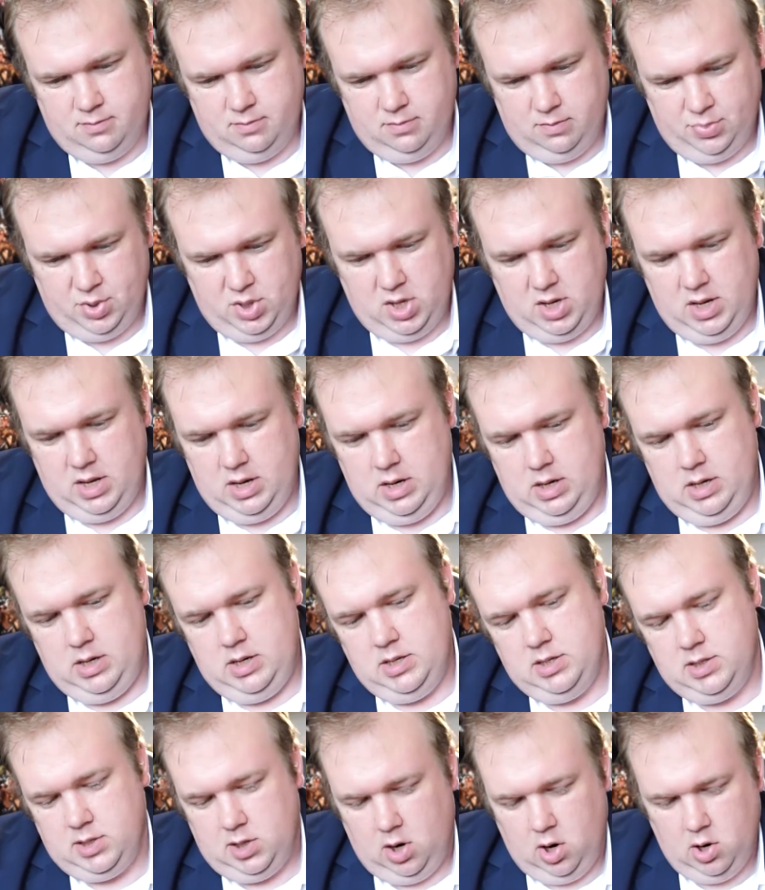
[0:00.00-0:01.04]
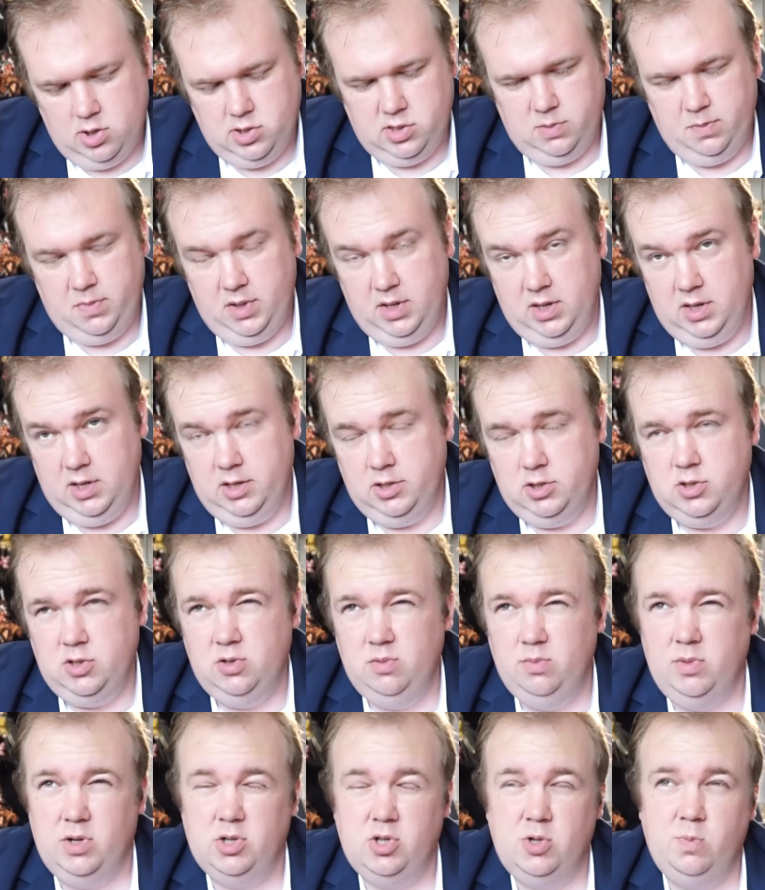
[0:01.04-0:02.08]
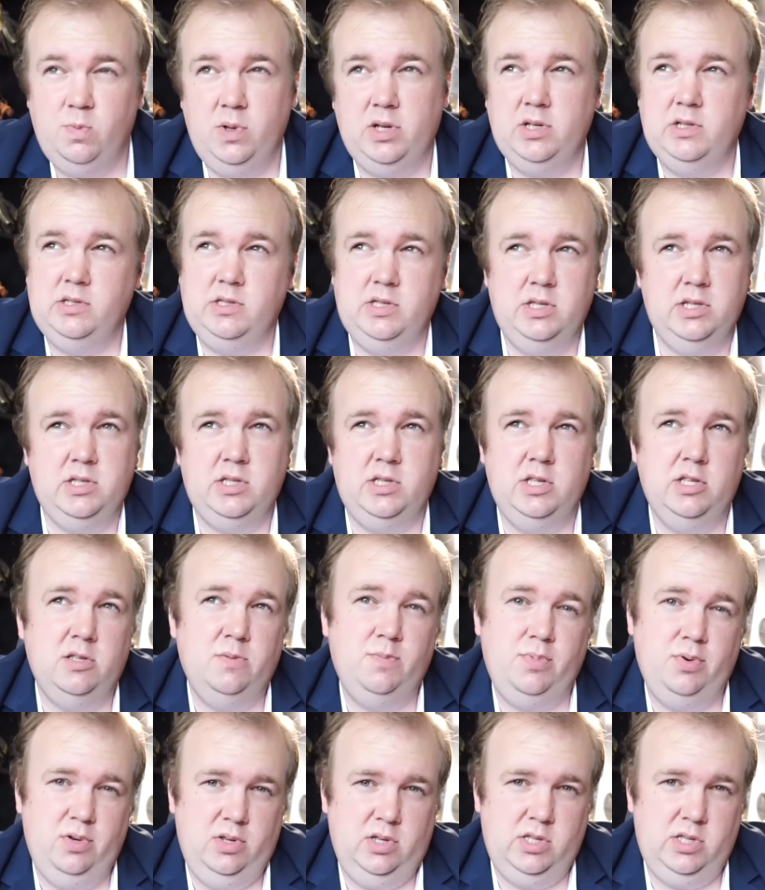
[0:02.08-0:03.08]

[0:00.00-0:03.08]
but it's hard to be too much because this is pretty